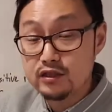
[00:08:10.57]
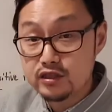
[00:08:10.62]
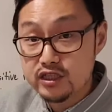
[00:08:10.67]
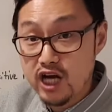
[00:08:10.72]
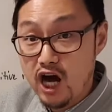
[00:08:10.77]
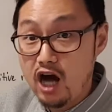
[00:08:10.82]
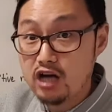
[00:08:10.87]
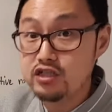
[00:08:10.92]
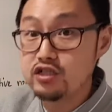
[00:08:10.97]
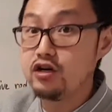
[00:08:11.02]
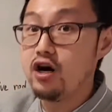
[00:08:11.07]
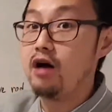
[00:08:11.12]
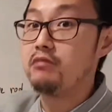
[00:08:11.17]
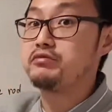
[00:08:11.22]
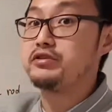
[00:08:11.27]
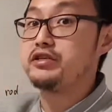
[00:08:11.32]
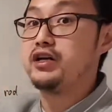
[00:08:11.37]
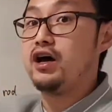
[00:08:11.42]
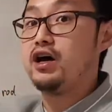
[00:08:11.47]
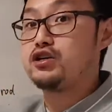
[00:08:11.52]
charged
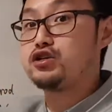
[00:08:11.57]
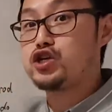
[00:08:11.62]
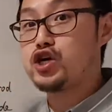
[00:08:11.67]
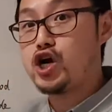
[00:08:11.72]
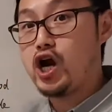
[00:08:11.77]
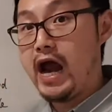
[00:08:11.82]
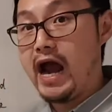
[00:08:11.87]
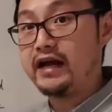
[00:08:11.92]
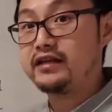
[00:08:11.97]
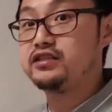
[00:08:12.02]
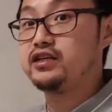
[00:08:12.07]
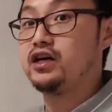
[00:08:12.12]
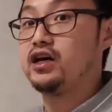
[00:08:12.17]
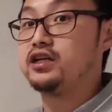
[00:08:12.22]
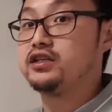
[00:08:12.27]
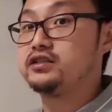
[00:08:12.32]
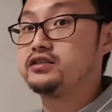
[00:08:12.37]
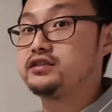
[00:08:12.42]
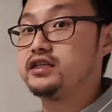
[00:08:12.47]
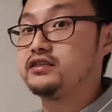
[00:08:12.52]
object attract
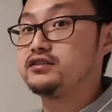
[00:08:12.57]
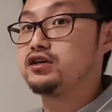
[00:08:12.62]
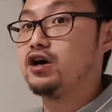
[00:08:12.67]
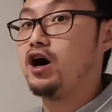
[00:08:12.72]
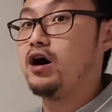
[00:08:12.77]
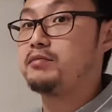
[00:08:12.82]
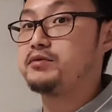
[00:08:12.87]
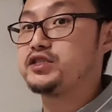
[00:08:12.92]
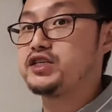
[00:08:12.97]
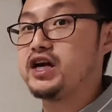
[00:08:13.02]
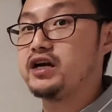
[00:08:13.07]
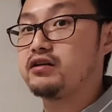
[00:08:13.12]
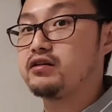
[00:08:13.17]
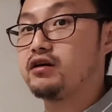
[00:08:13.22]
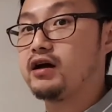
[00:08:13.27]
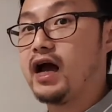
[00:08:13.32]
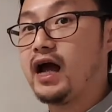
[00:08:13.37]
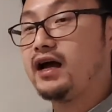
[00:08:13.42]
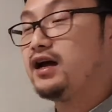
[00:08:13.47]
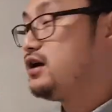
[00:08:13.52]
this object?
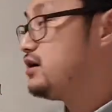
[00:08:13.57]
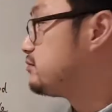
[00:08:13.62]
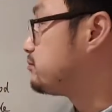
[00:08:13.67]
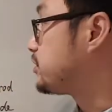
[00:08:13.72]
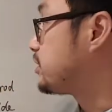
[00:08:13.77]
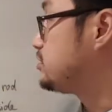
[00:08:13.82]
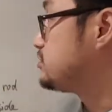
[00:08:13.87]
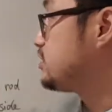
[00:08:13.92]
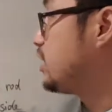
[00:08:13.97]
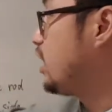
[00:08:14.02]
Okay, because